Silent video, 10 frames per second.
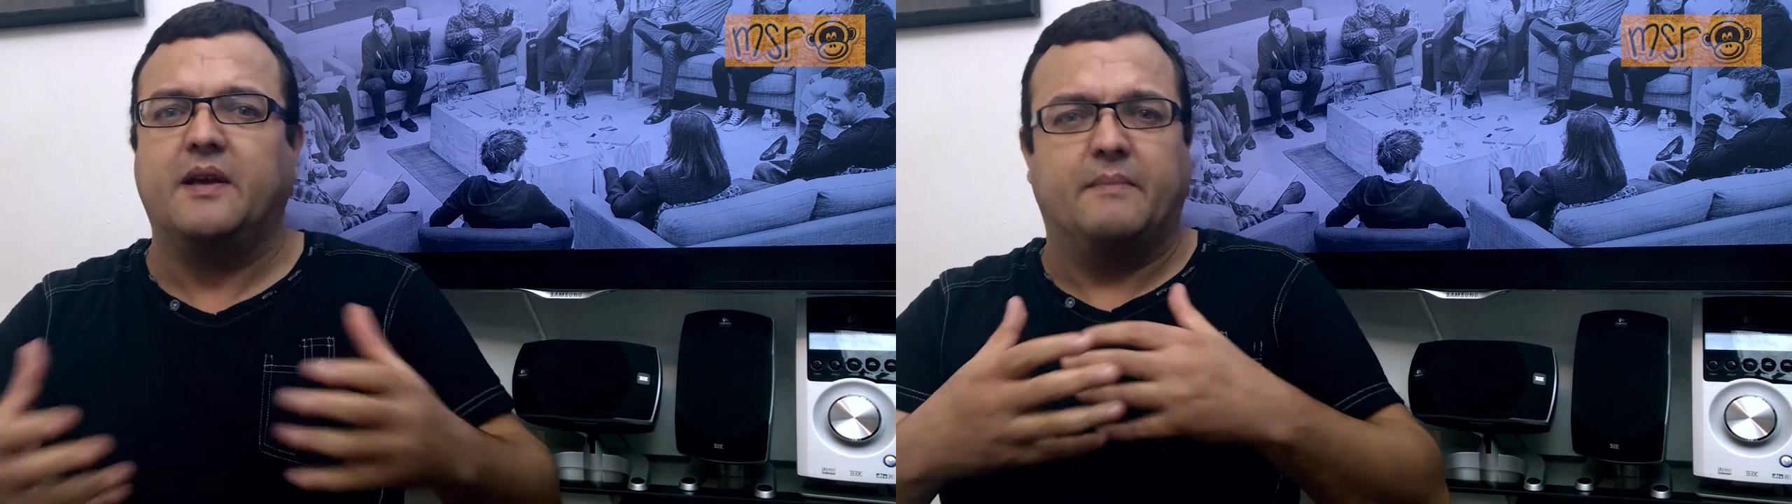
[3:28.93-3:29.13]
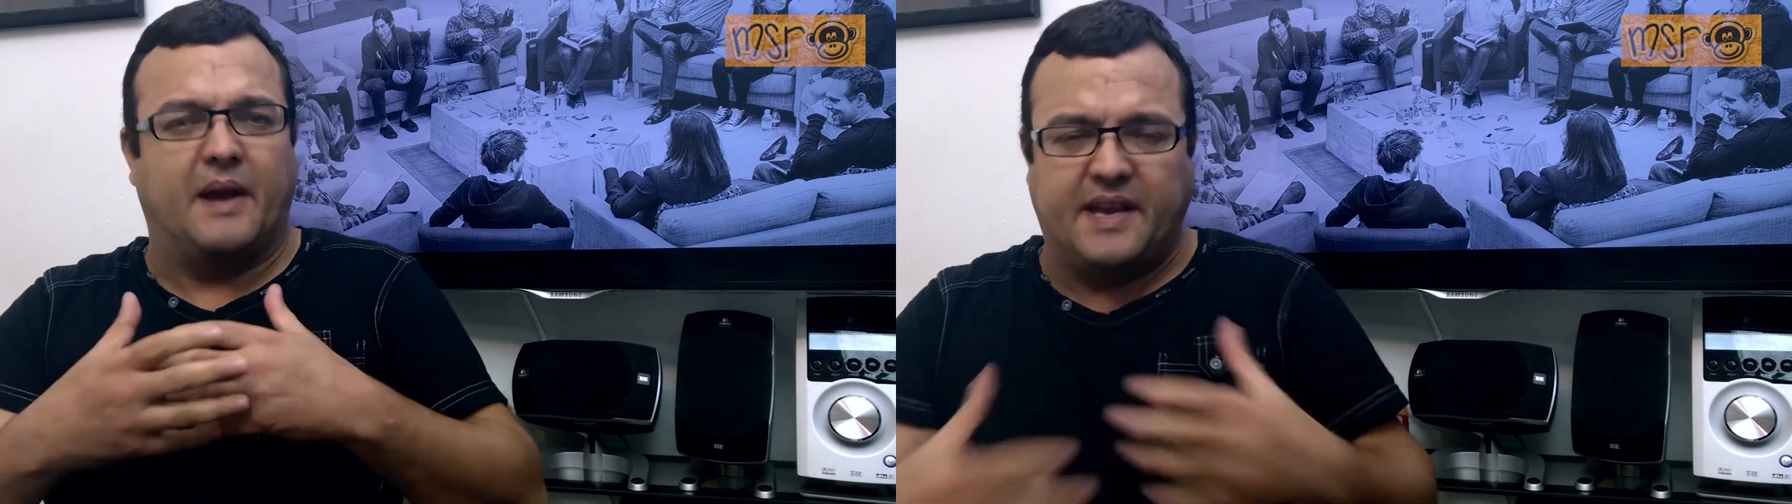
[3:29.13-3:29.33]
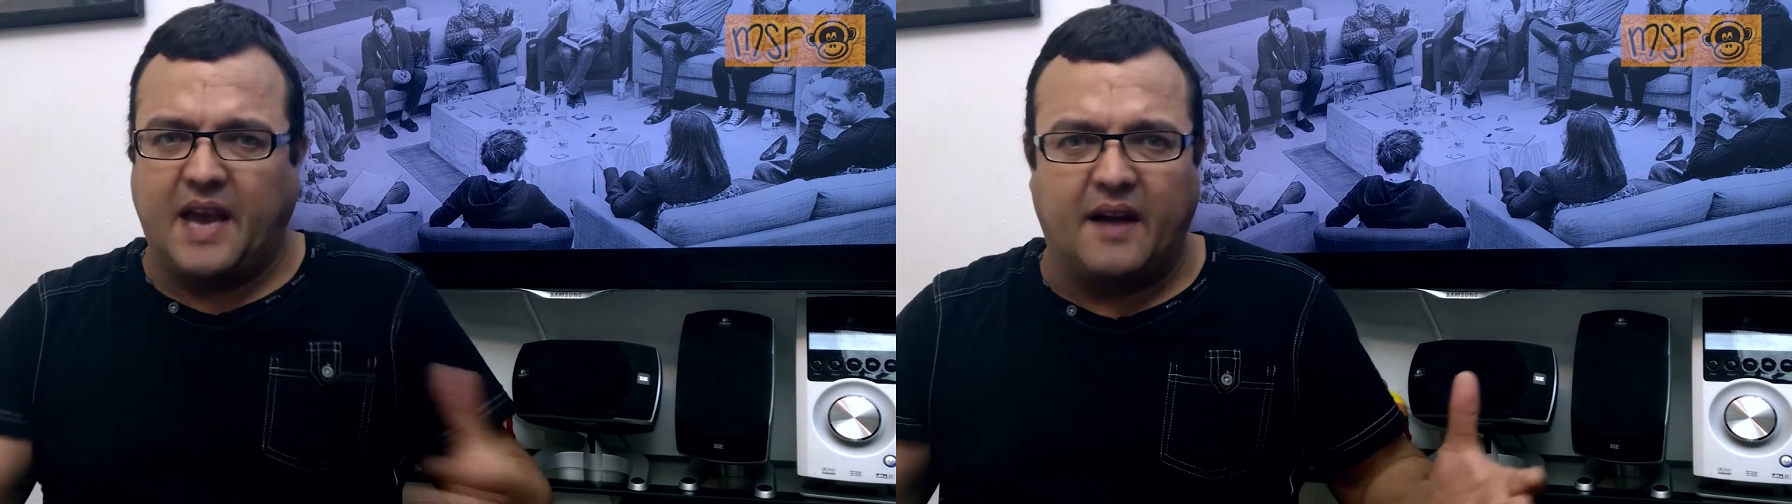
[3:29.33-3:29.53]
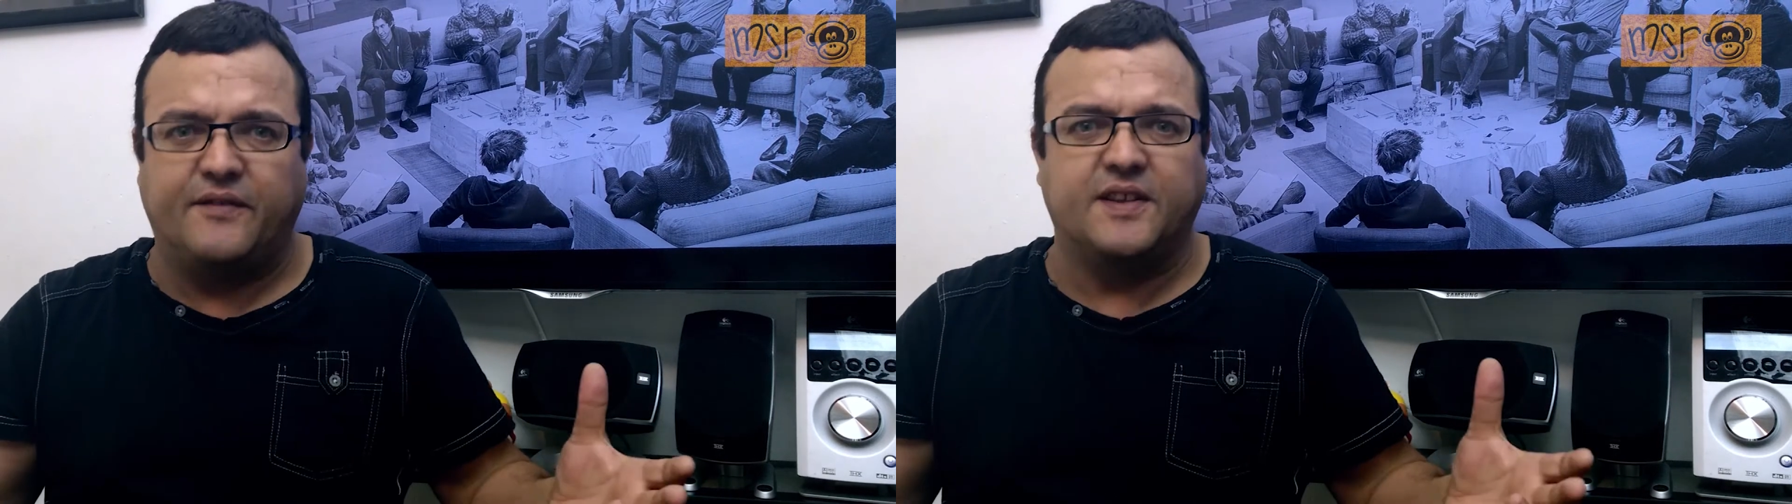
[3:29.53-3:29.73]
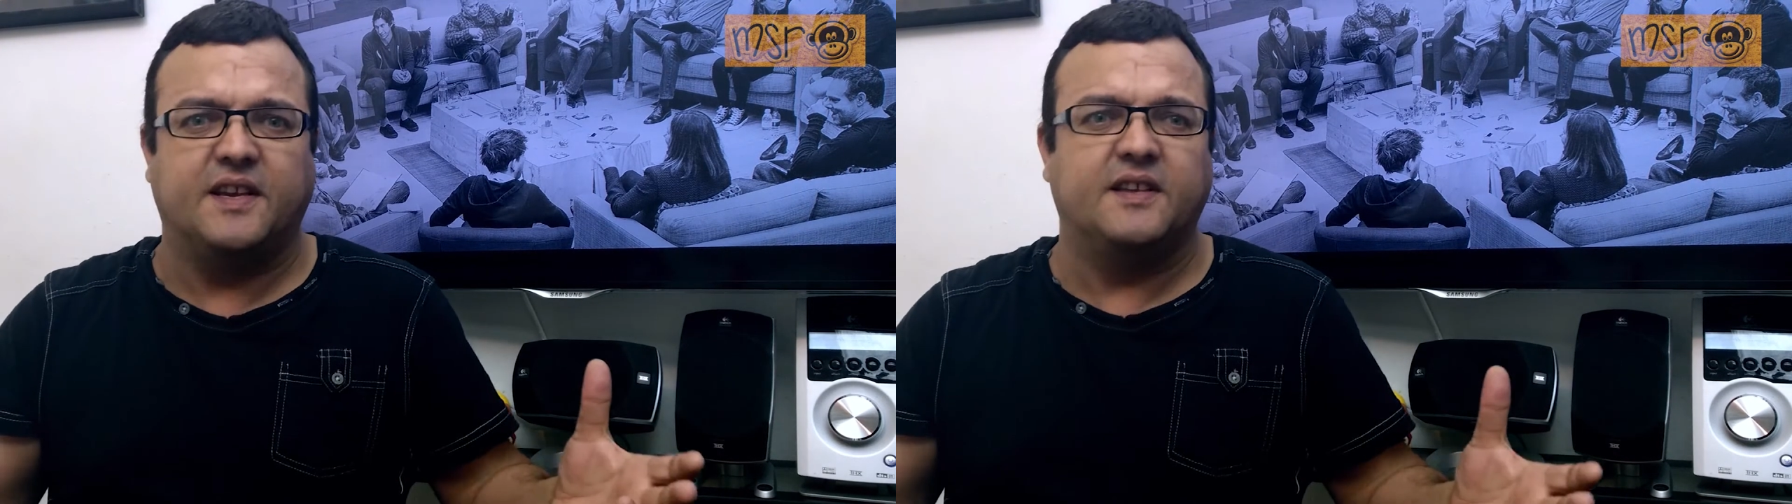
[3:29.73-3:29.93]
but I can't
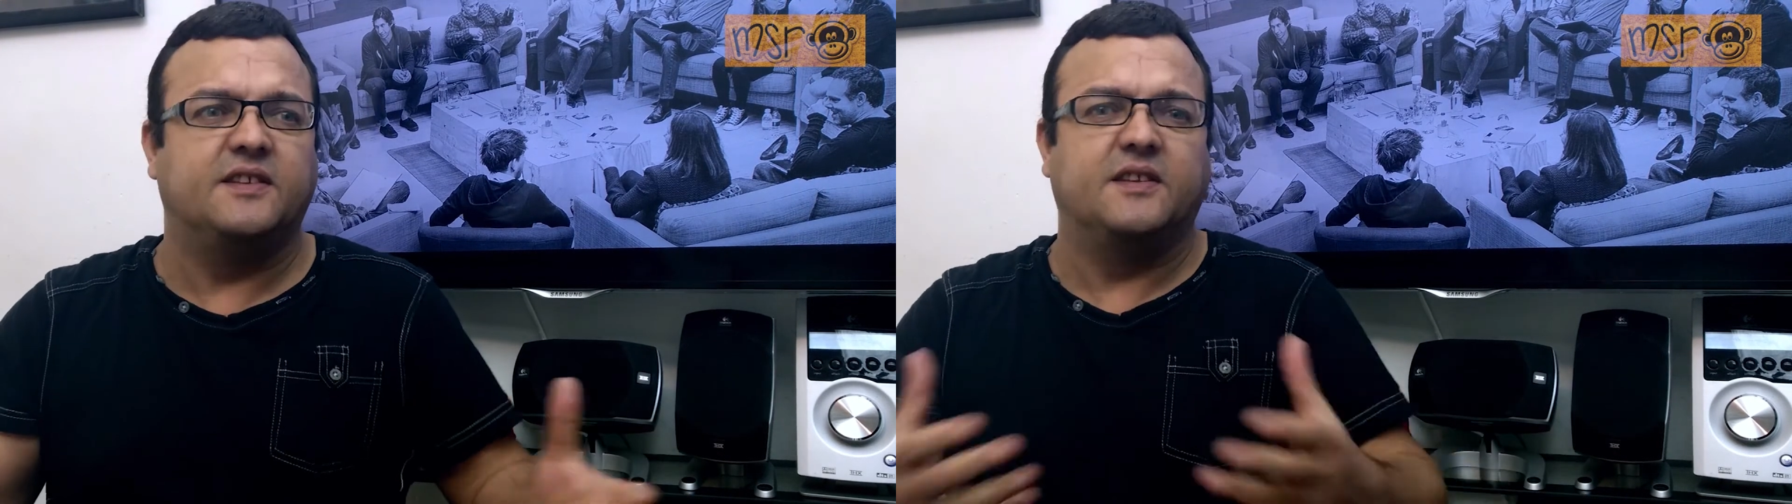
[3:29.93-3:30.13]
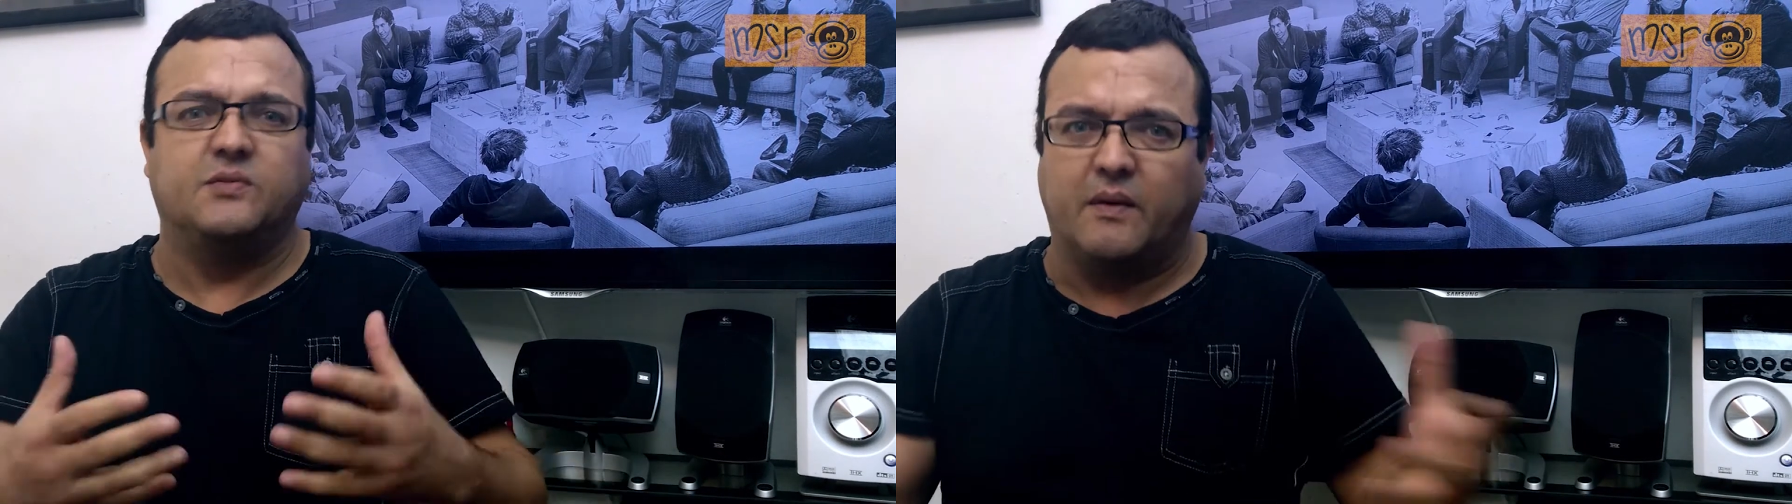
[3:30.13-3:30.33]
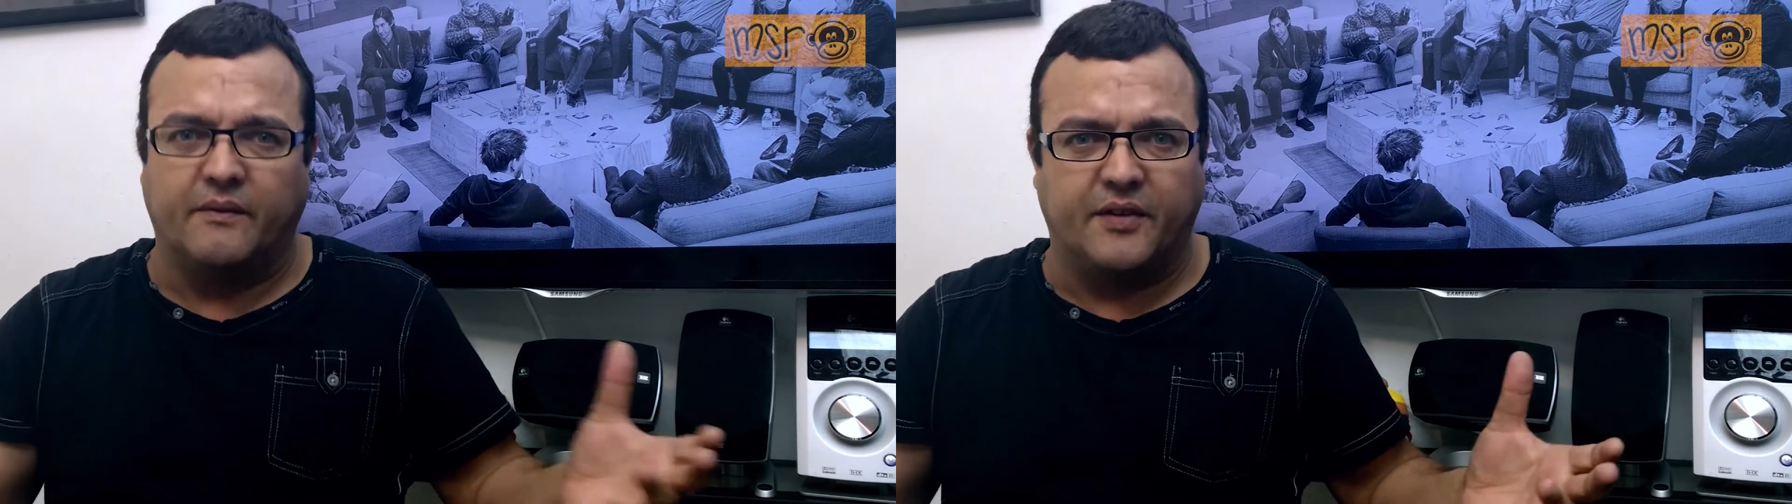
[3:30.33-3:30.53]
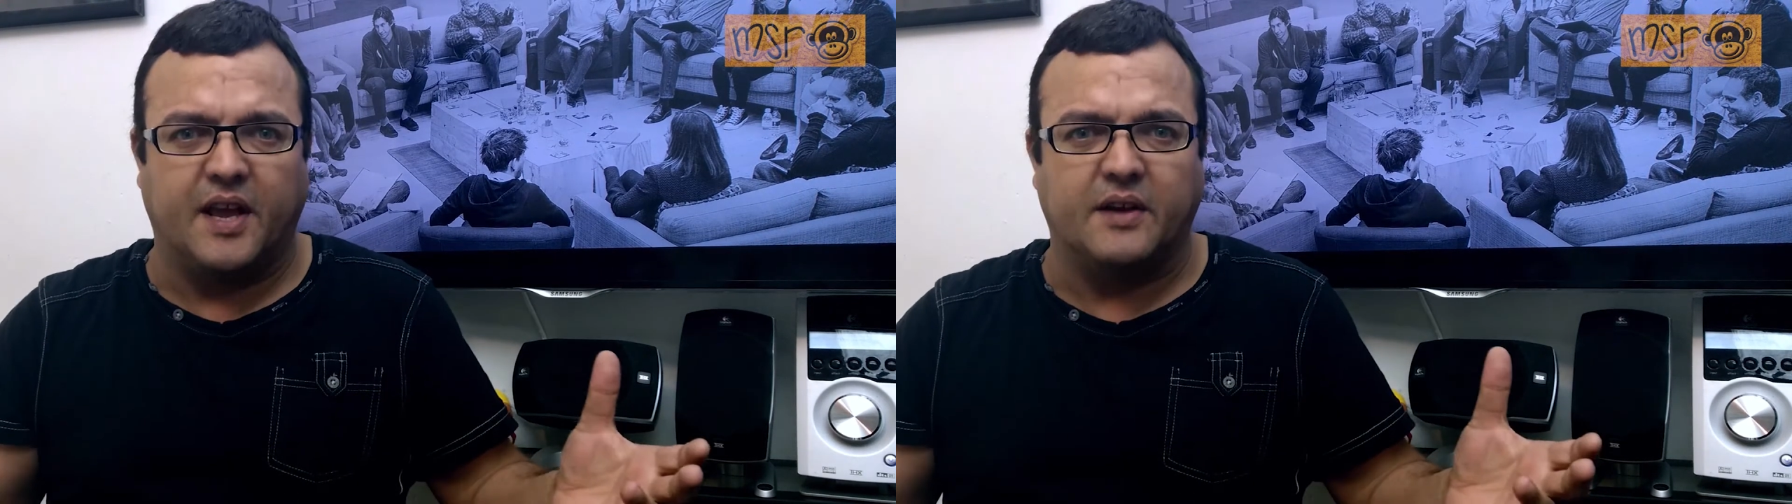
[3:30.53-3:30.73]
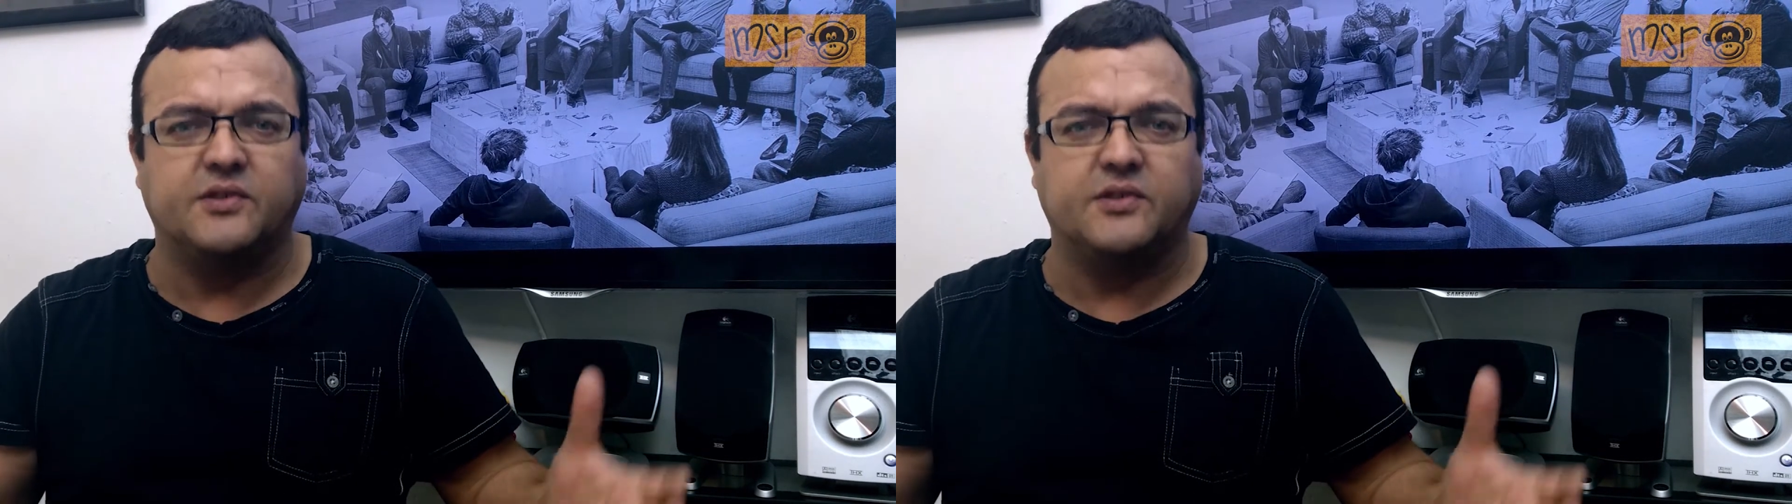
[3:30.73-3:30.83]
fit it into this one video,